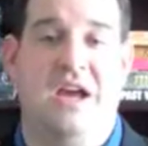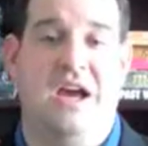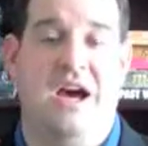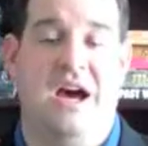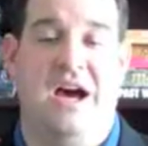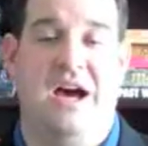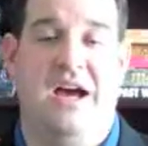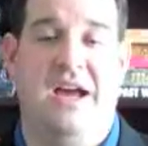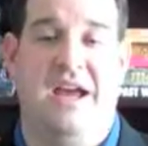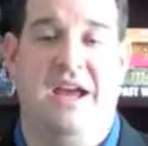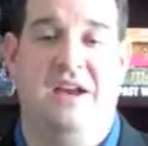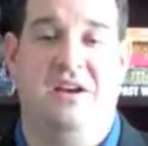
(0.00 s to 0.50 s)

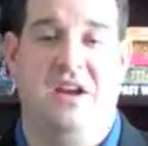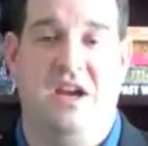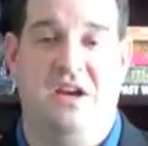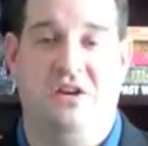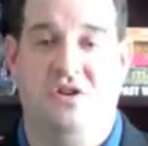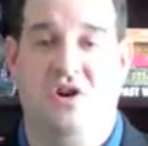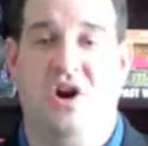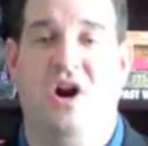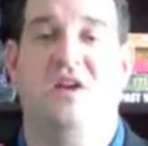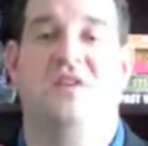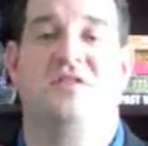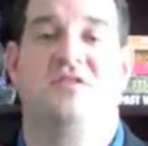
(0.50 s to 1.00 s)
and
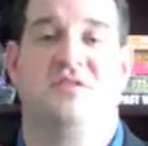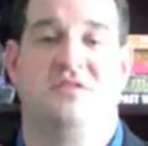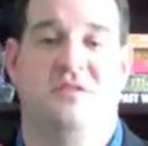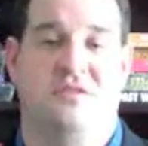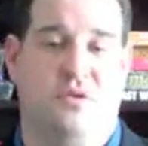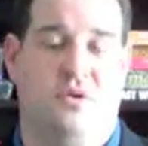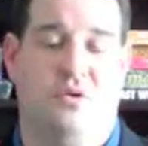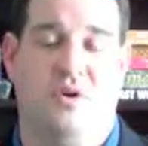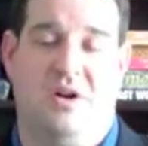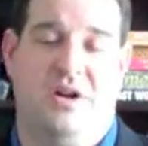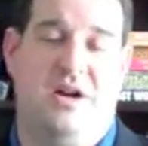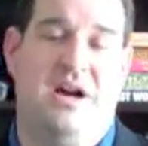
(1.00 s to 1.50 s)

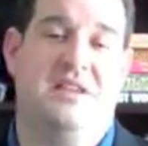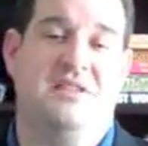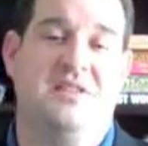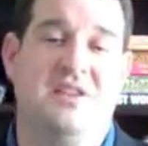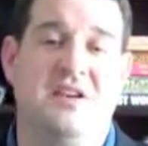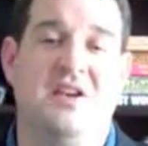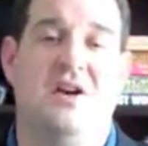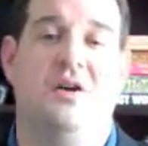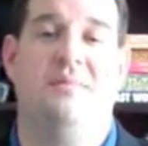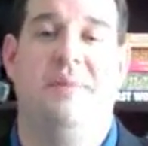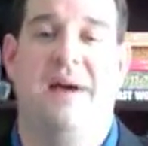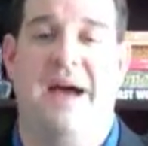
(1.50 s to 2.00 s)
cut the
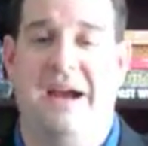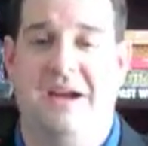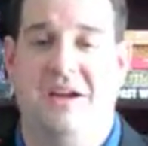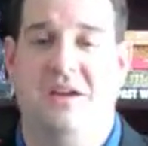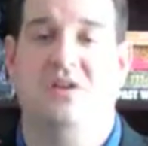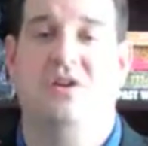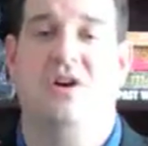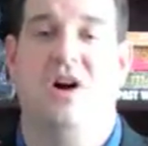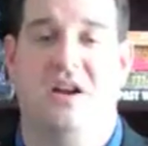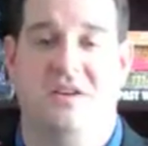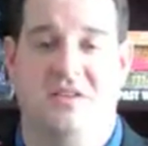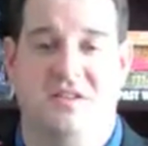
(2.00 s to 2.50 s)
nail back
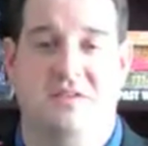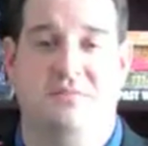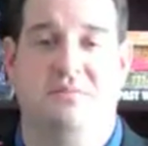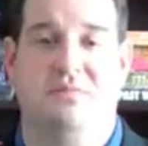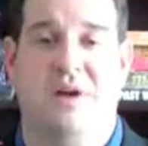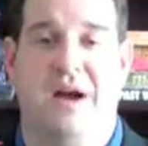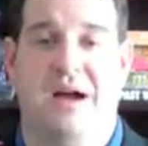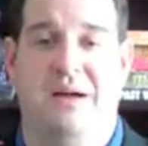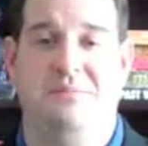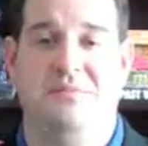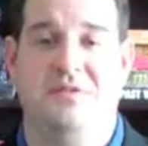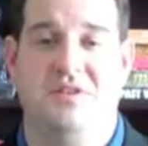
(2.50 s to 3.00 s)
and cause the
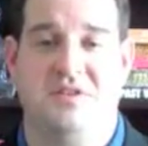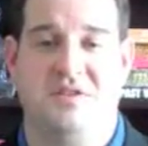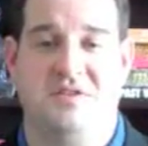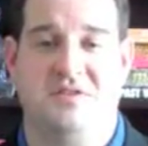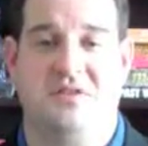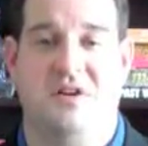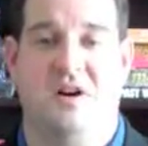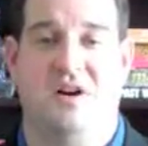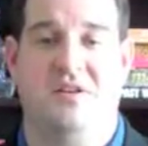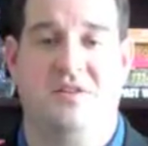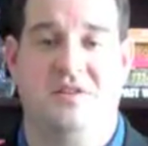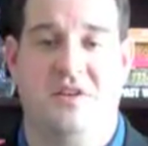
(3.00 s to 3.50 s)
problem to
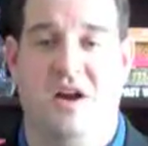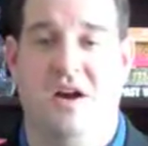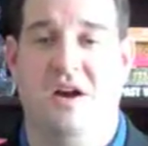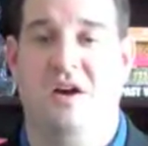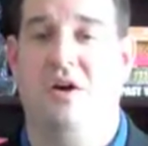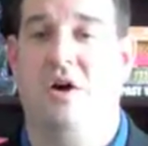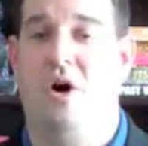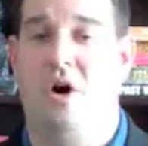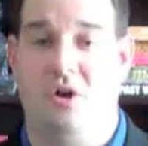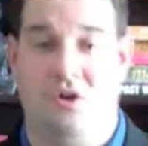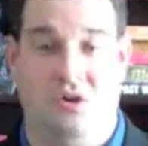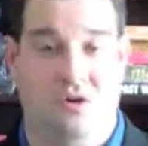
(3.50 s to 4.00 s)
start
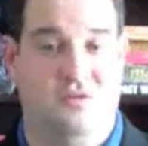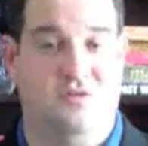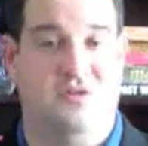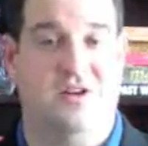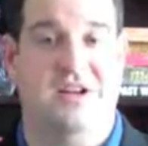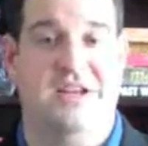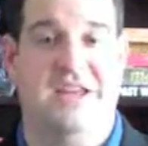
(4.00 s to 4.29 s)
all over